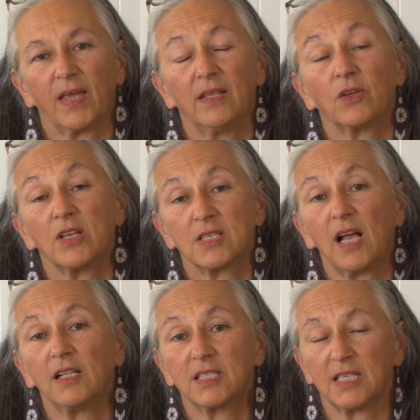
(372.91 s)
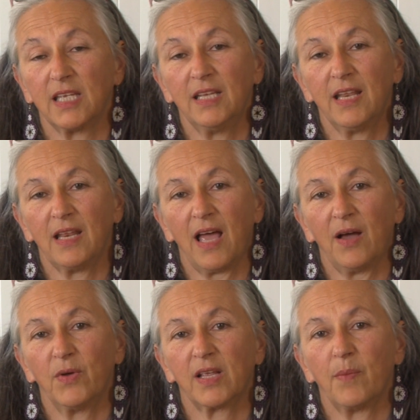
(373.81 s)
it results in
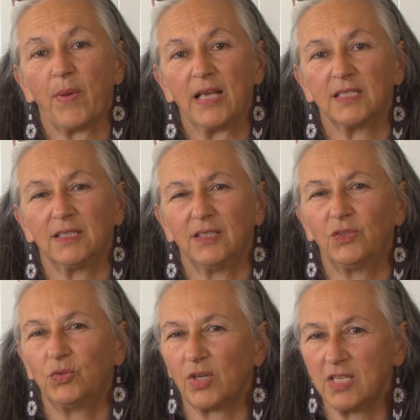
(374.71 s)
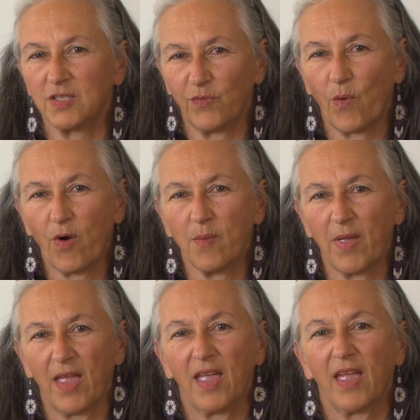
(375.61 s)
our capacity to transform
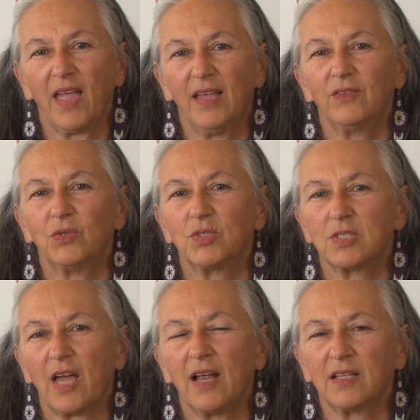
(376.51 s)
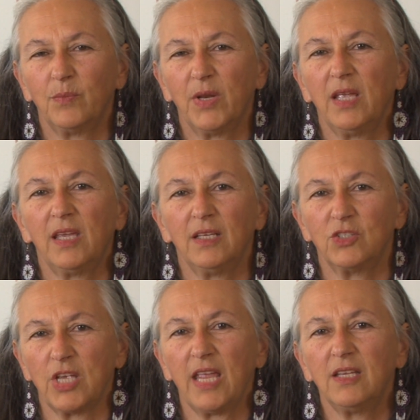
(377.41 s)
and to start
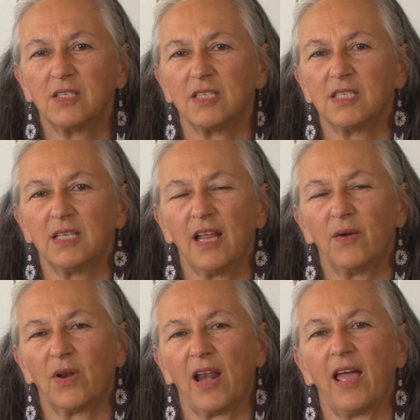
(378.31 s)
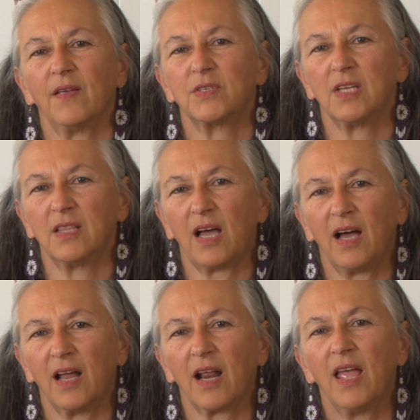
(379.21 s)
bringing changes in our lives that
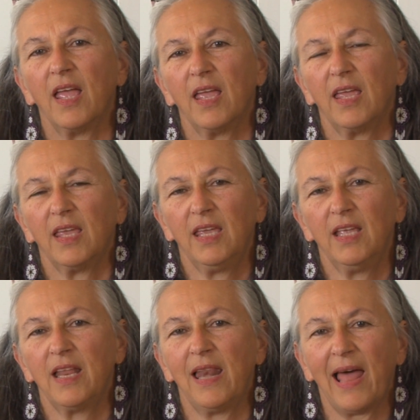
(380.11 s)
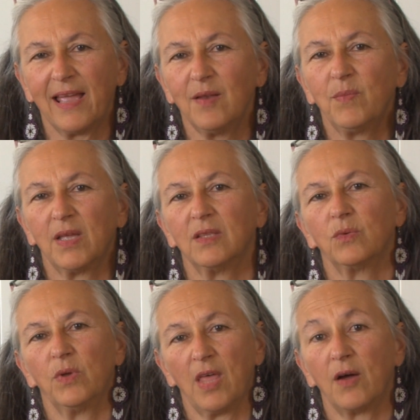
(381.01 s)
are in
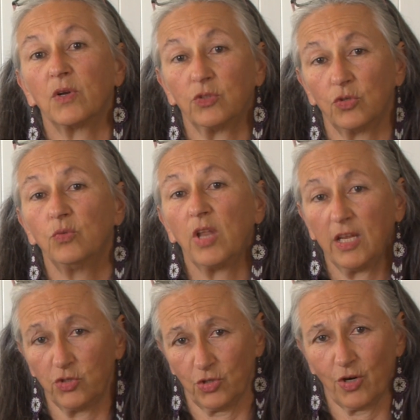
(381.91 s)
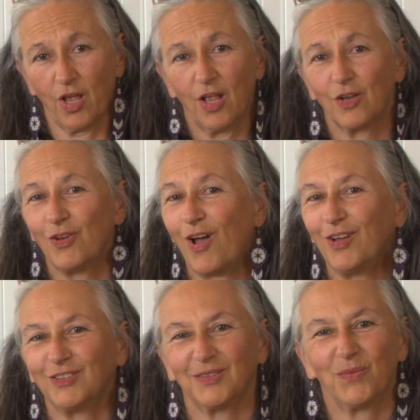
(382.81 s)
alignment with our true nature,
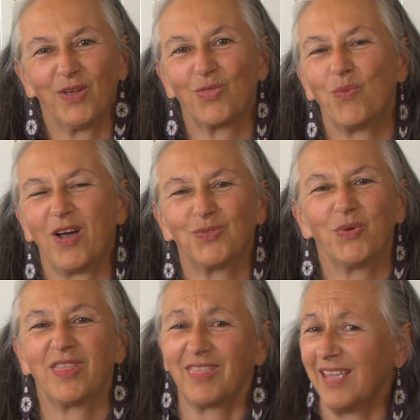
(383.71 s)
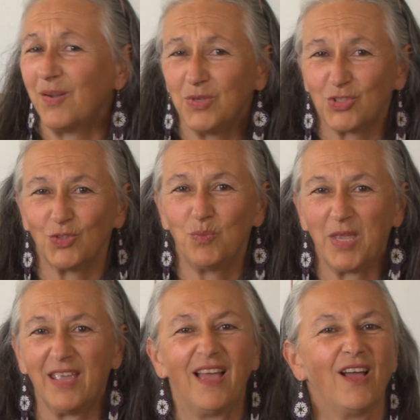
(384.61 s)
not with what we think we should
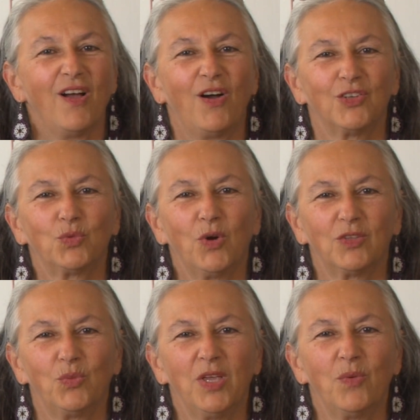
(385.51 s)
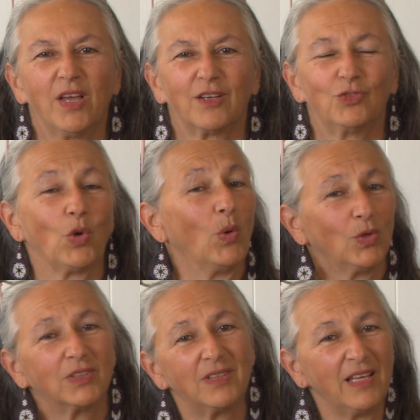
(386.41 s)
be or what we were
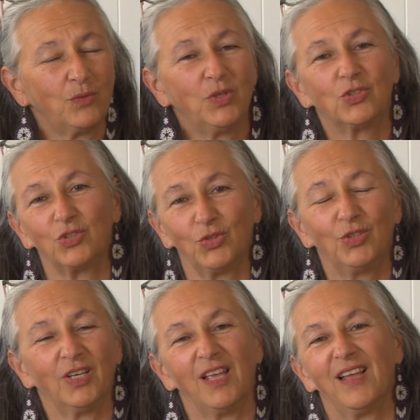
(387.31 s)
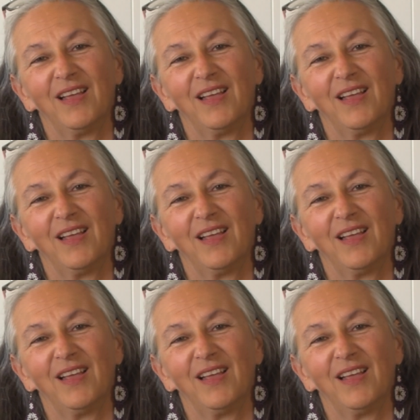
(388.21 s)
told that we should